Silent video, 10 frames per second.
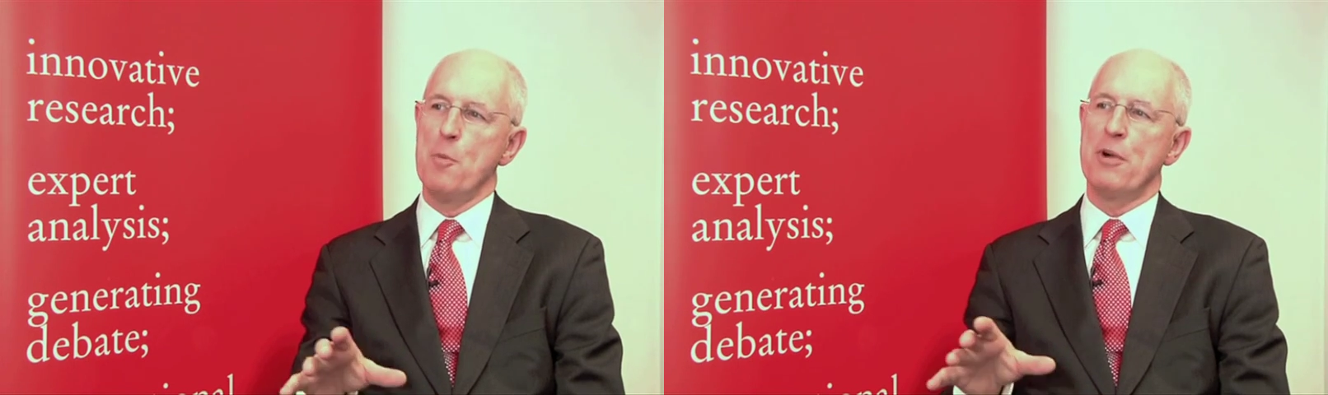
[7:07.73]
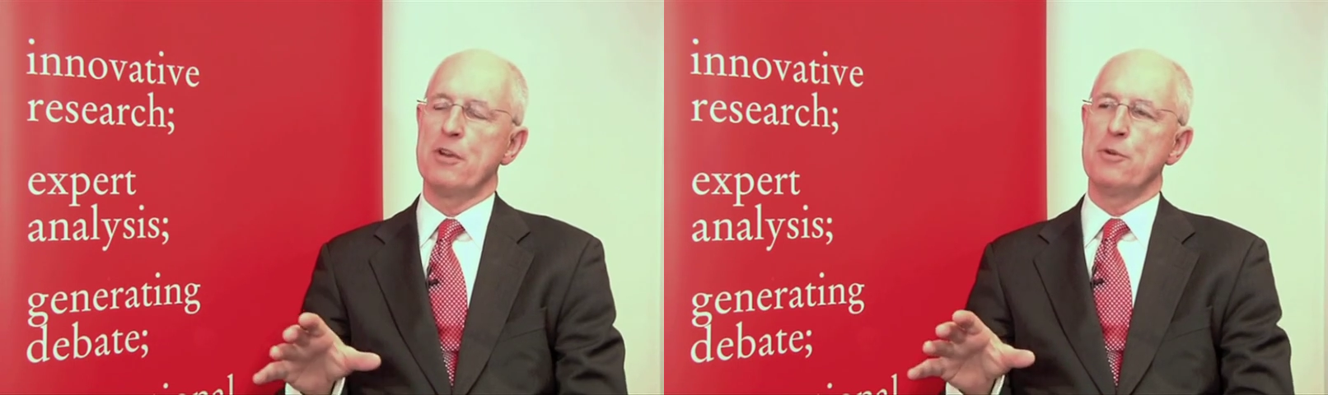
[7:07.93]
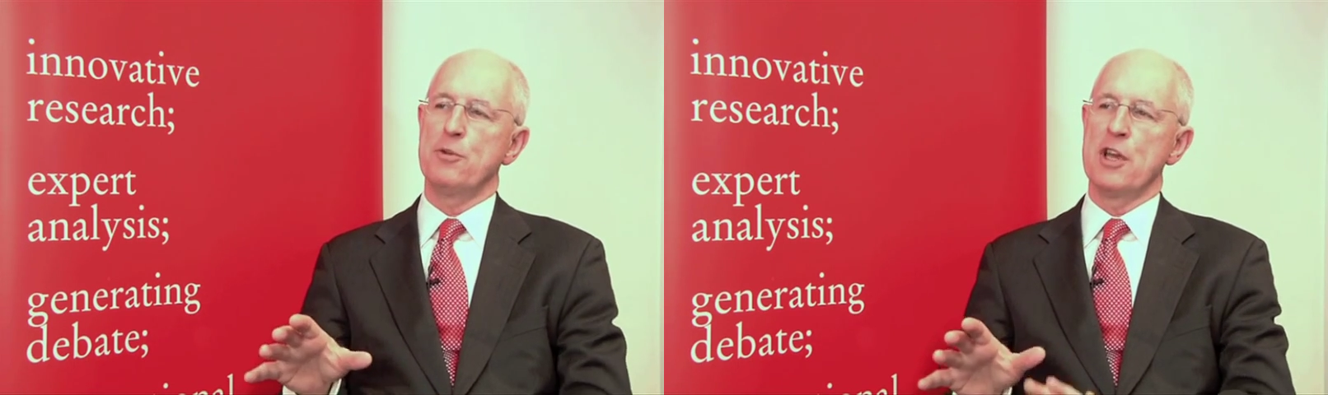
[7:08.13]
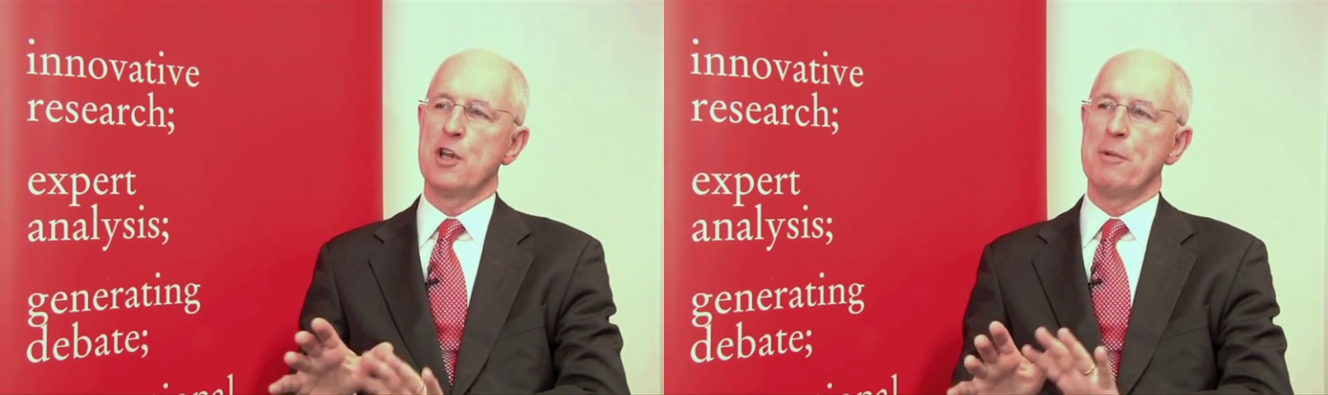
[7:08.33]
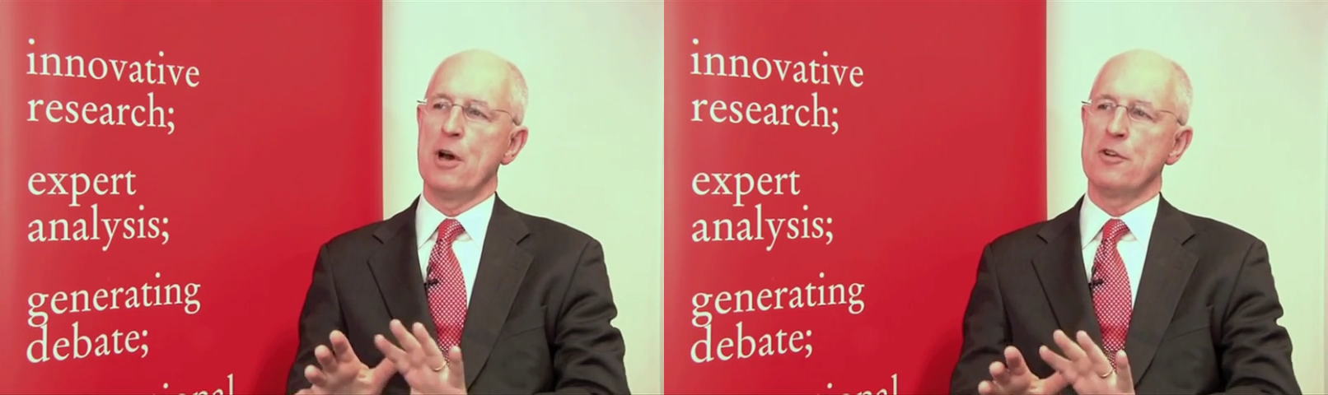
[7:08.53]
But if you
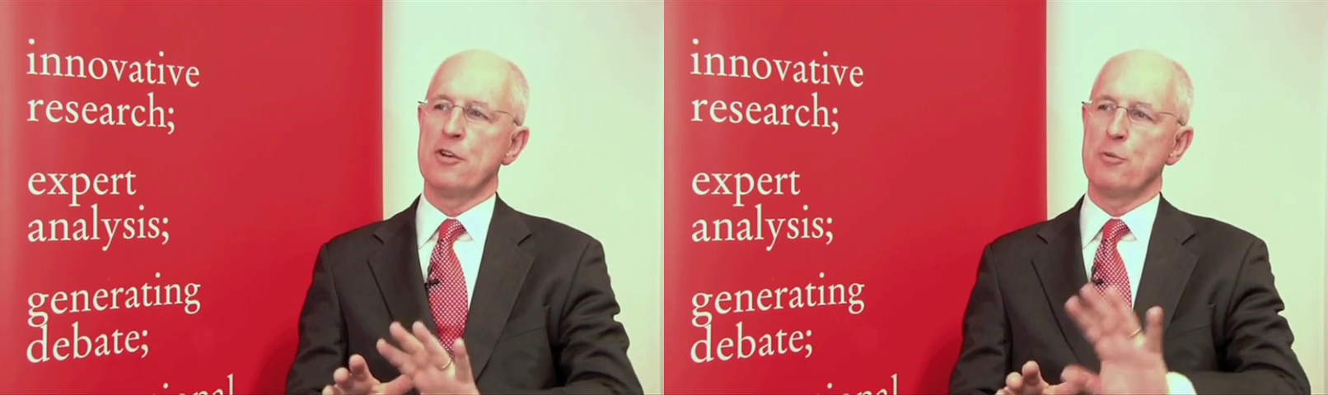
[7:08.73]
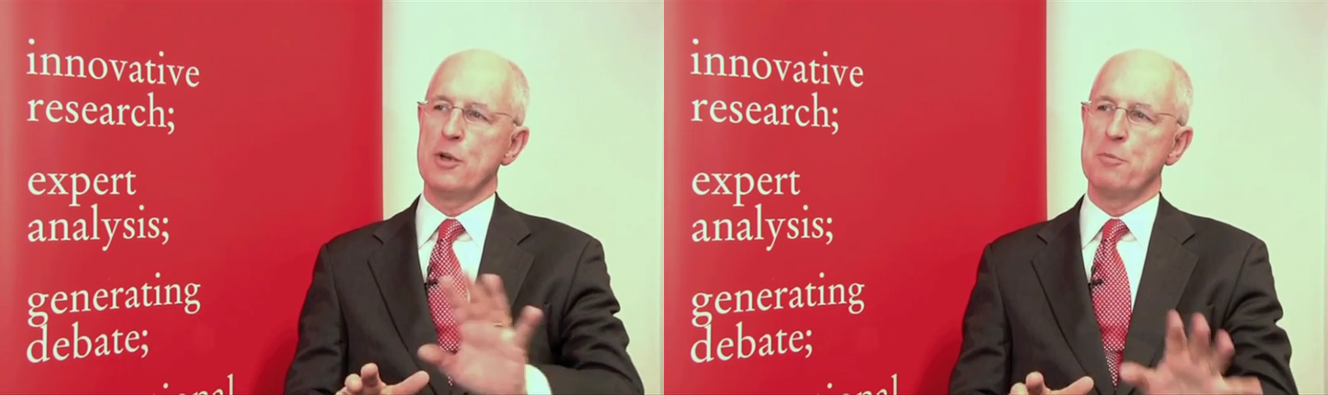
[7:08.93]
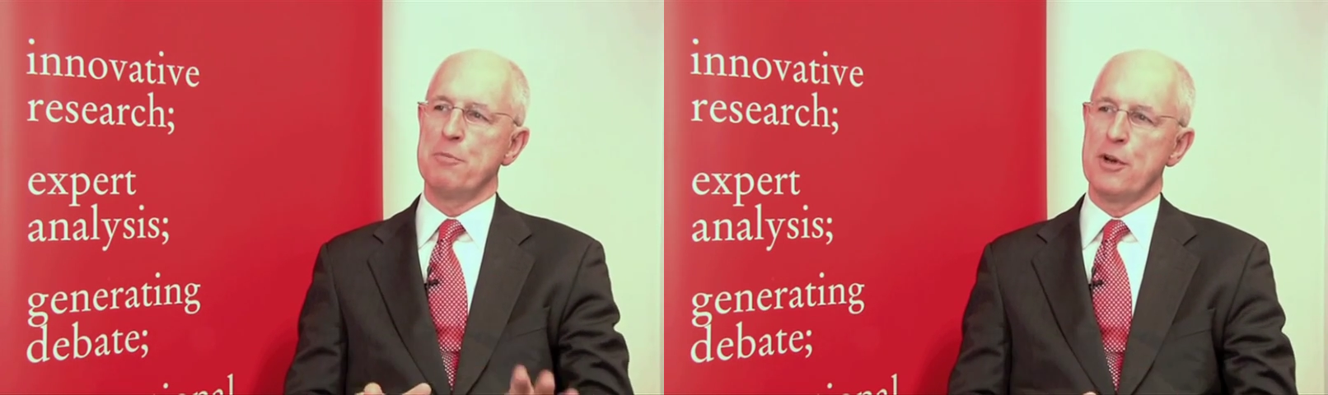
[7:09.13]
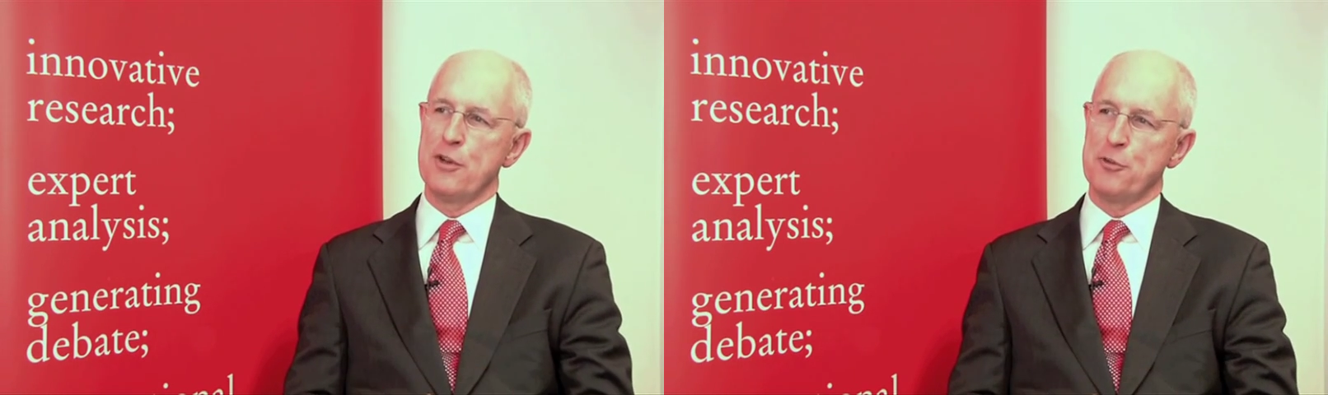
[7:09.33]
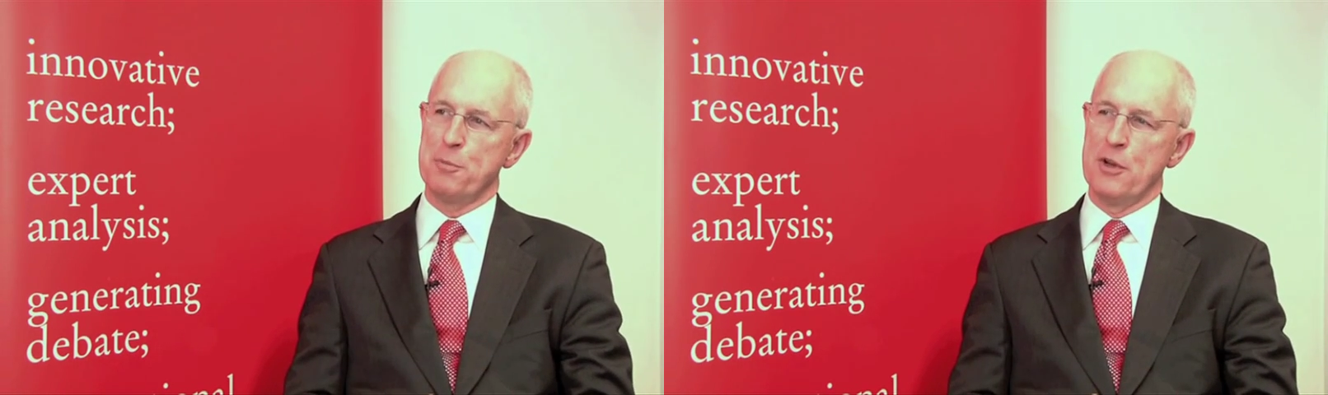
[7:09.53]
think about it,
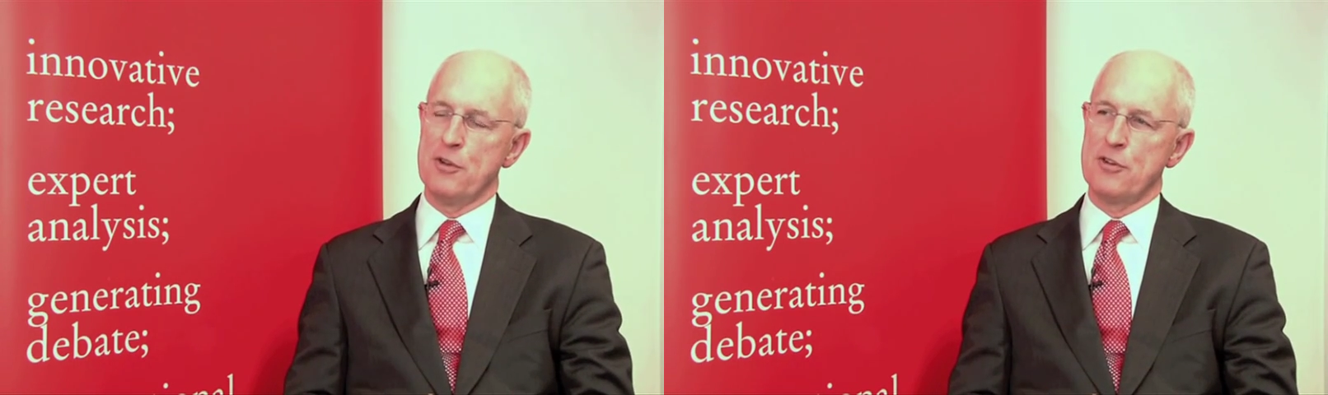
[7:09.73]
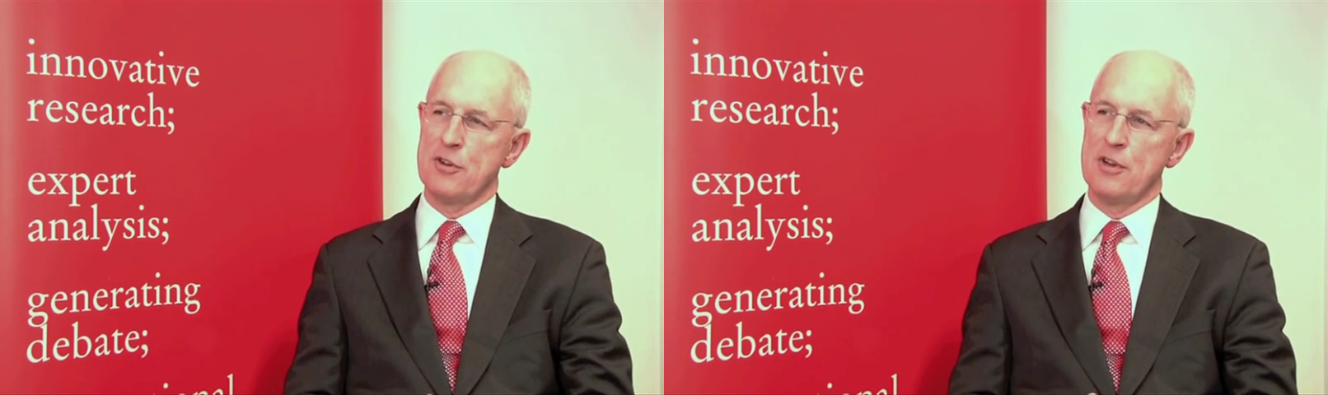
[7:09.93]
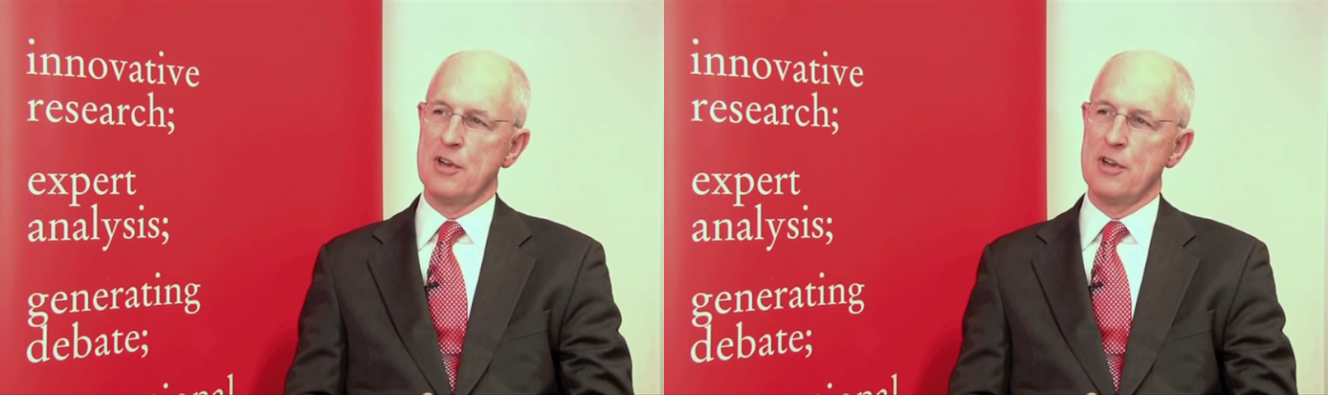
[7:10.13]
reimbursement,